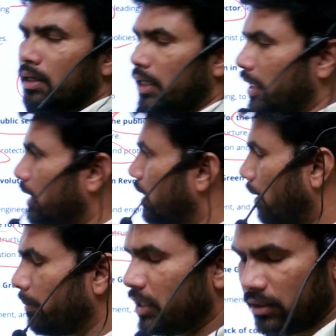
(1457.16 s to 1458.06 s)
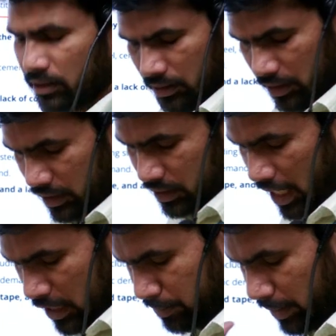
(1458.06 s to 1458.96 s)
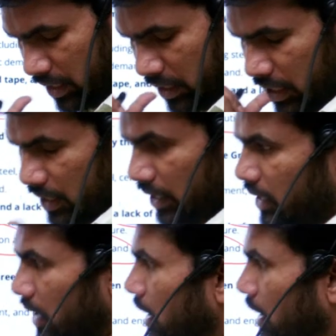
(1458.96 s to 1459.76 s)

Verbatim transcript: later, this aspect in the later